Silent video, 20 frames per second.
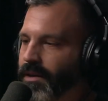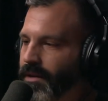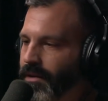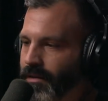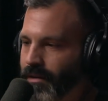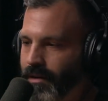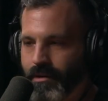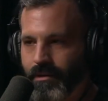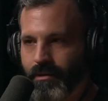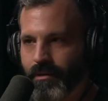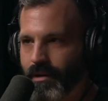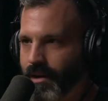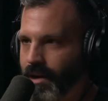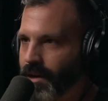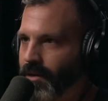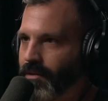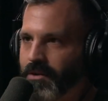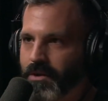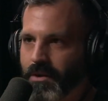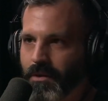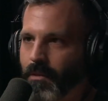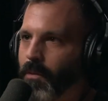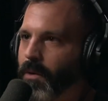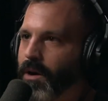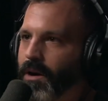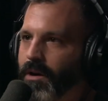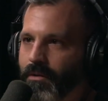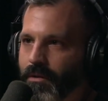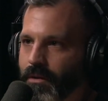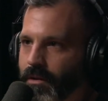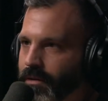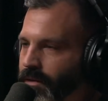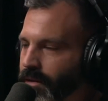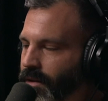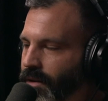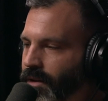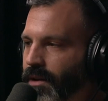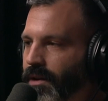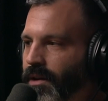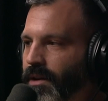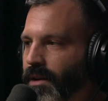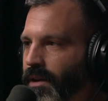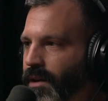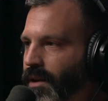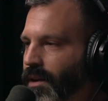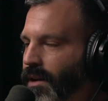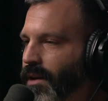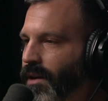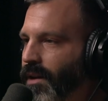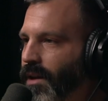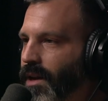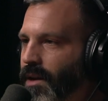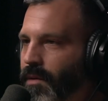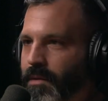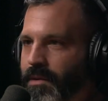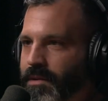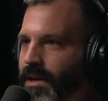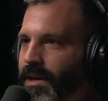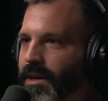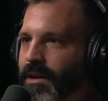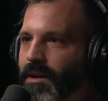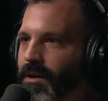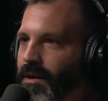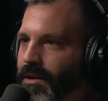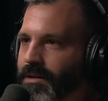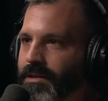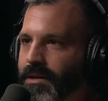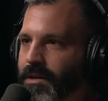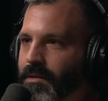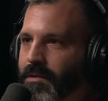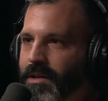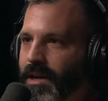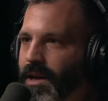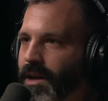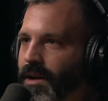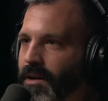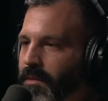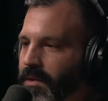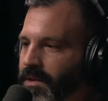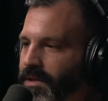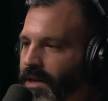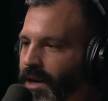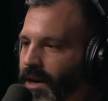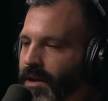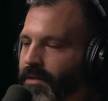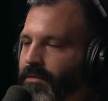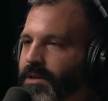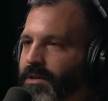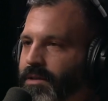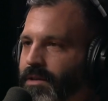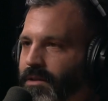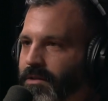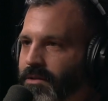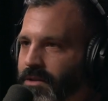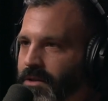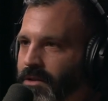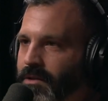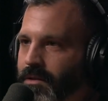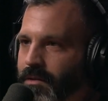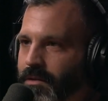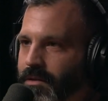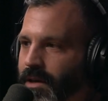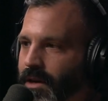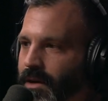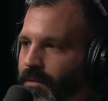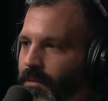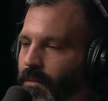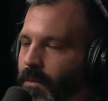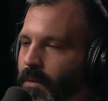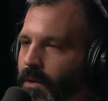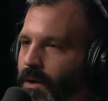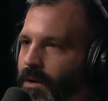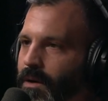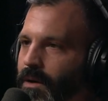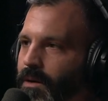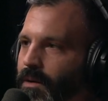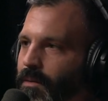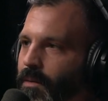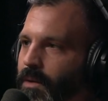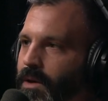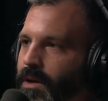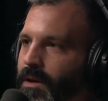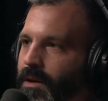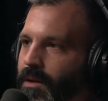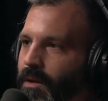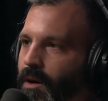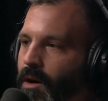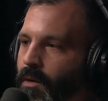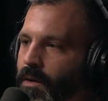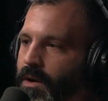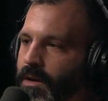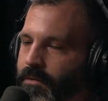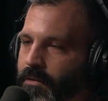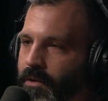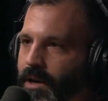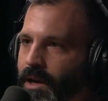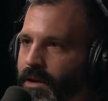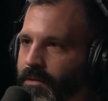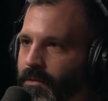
under a couch or wherever. Yeah it was like constant. It was like almost every single shoot. It was like we always forget